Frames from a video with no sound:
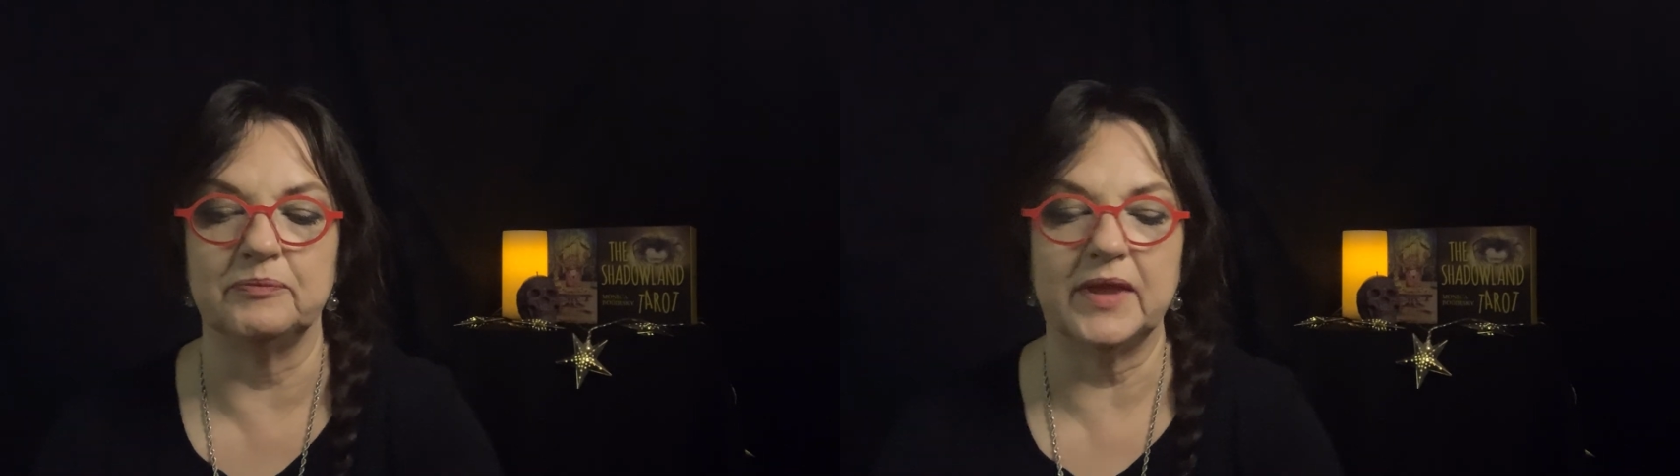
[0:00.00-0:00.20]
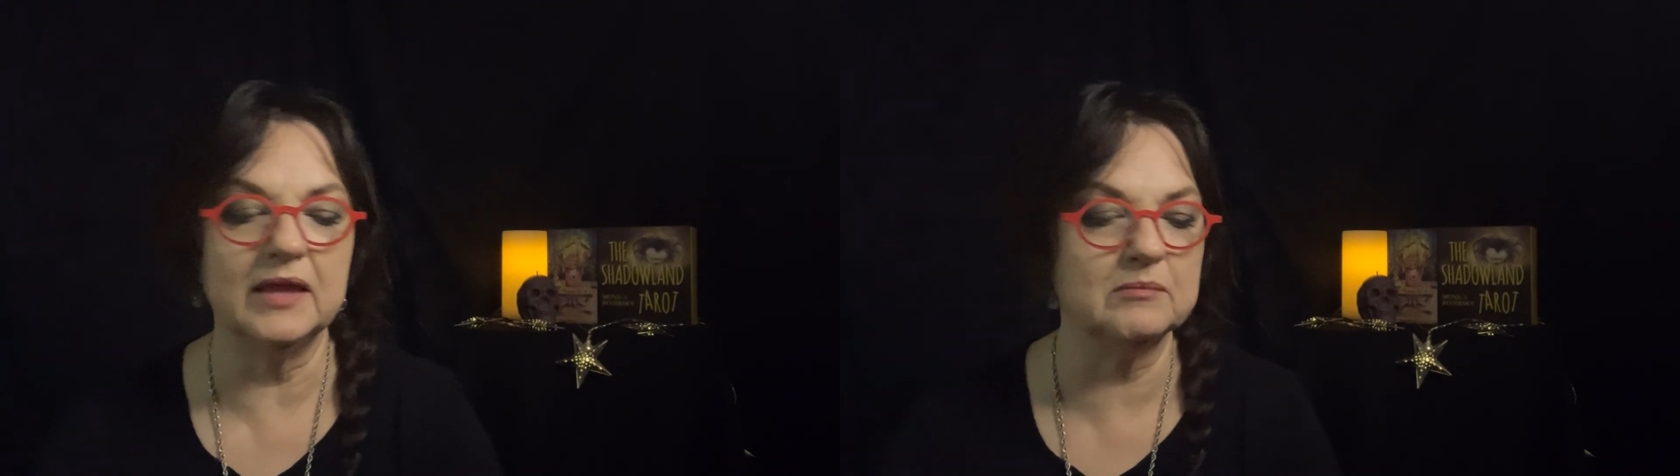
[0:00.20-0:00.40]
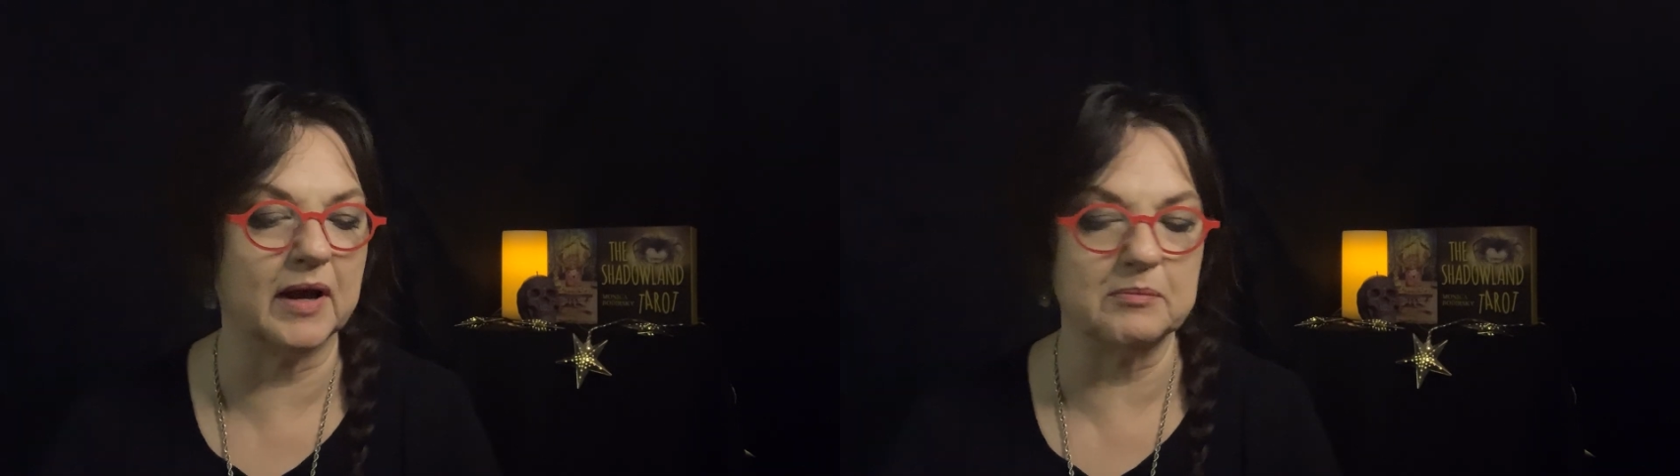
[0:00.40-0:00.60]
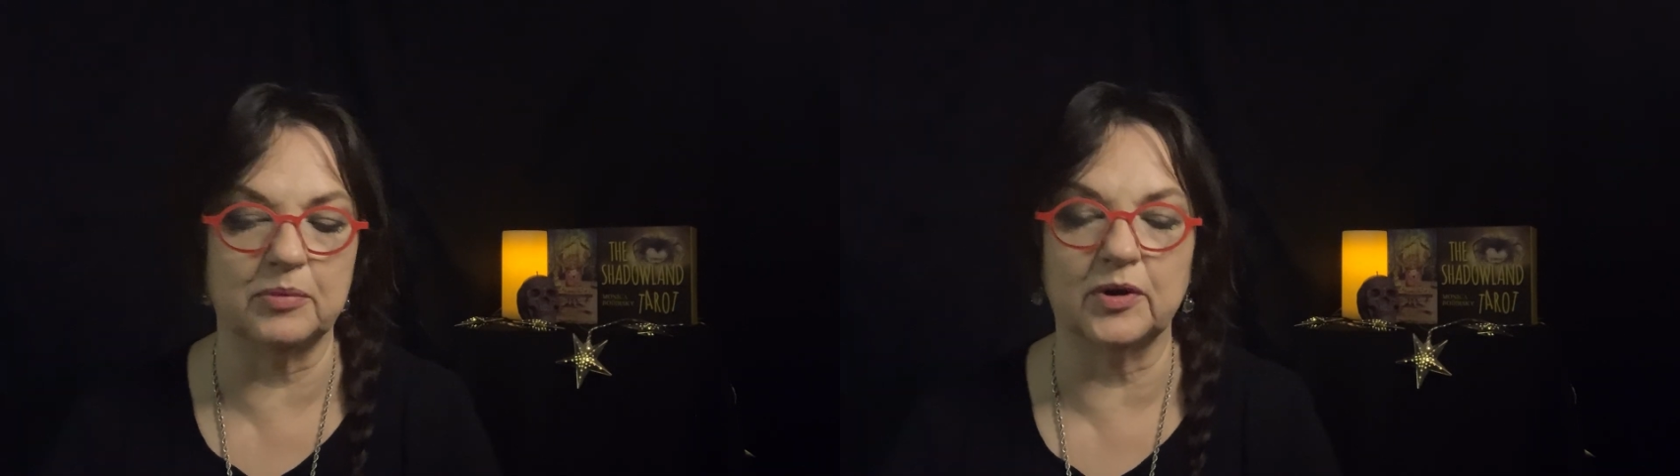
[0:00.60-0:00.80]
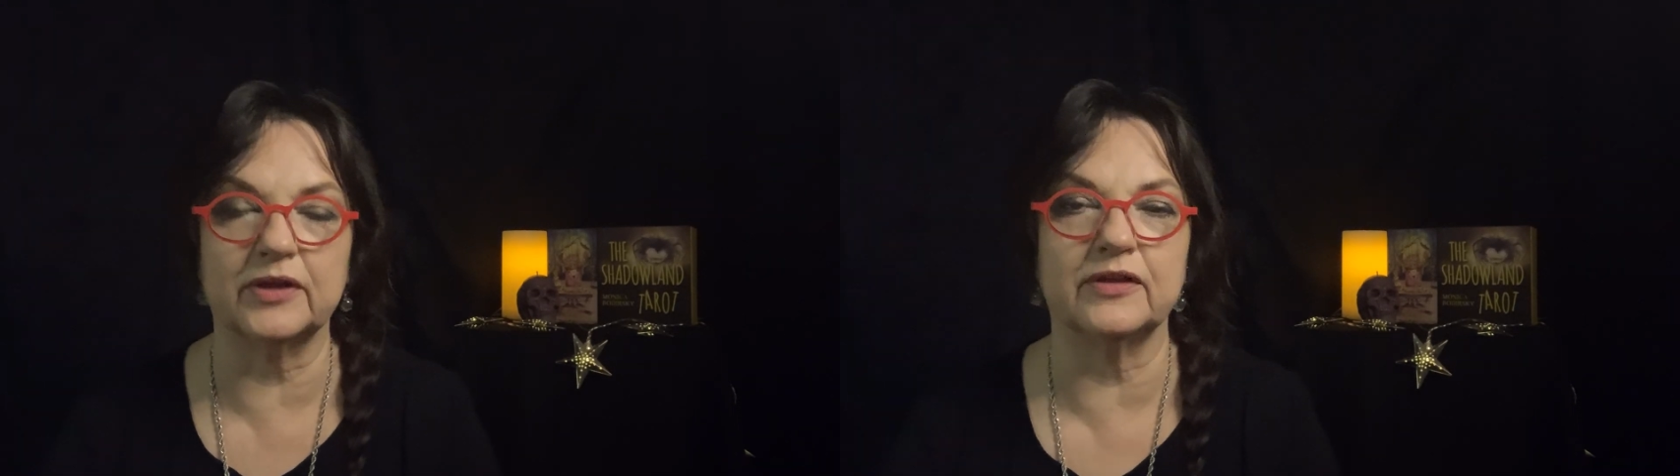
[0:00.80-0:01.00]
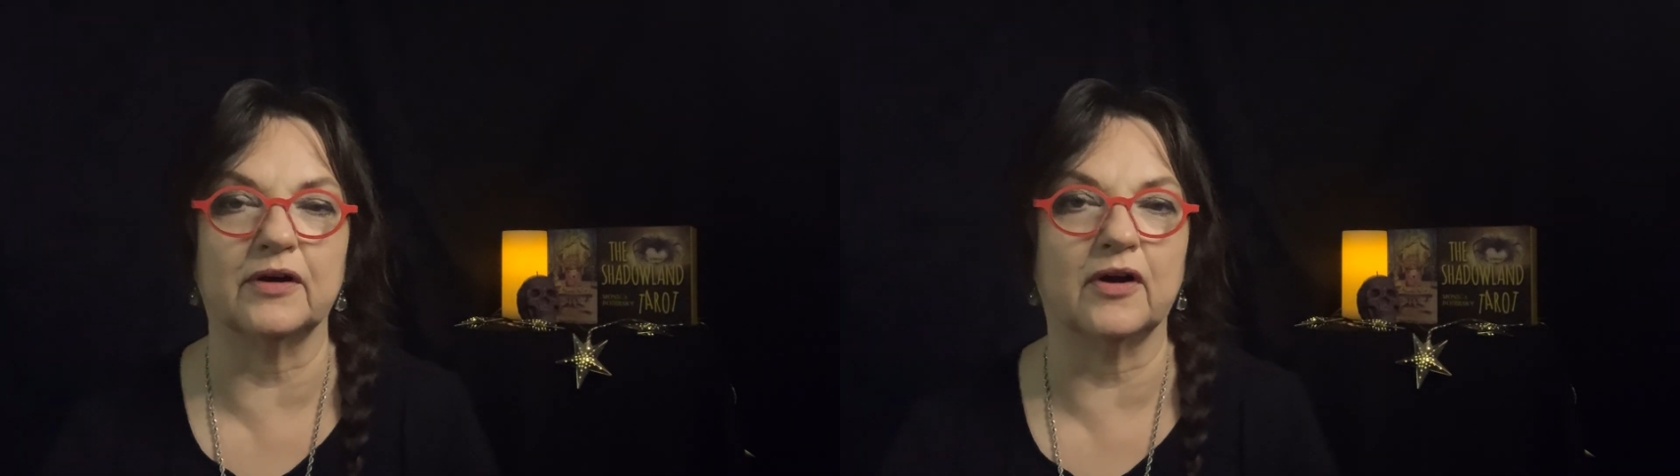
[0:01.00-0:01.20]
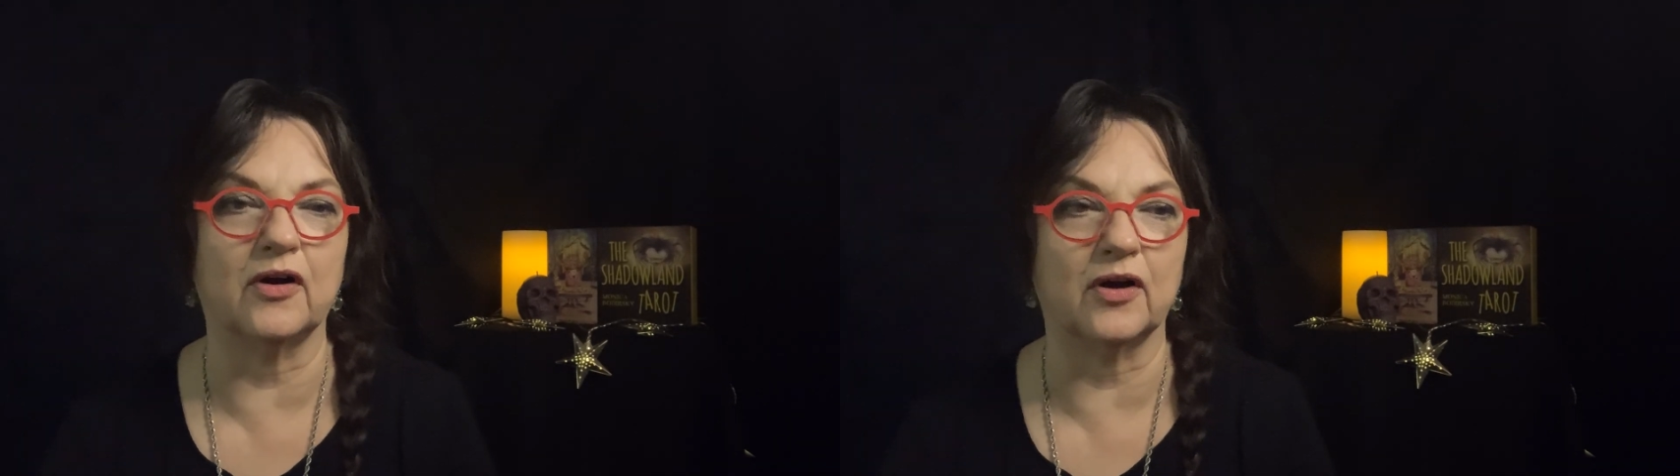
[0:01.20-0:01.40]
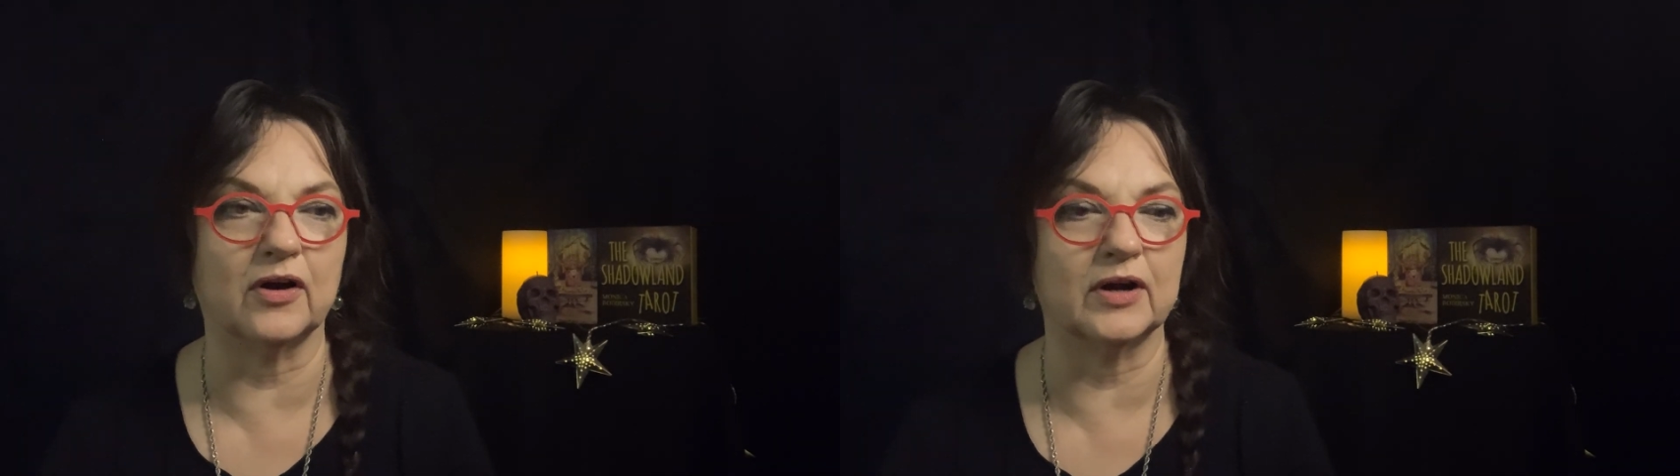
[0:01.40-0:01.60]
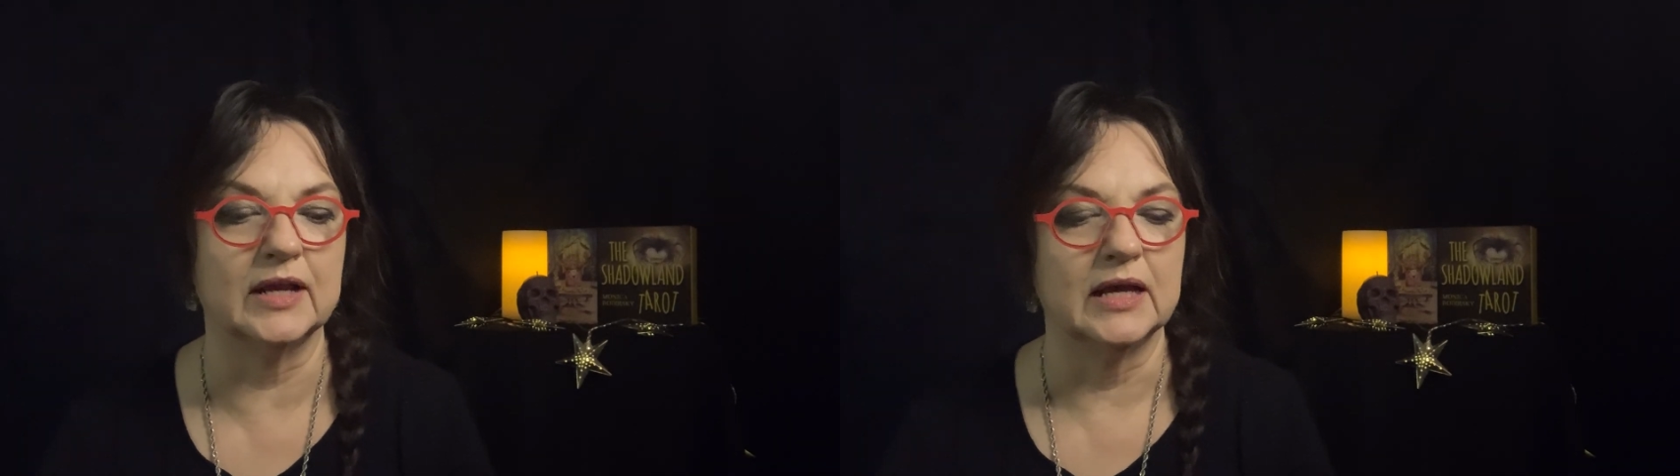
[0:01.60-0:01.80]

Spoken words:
In my book, there are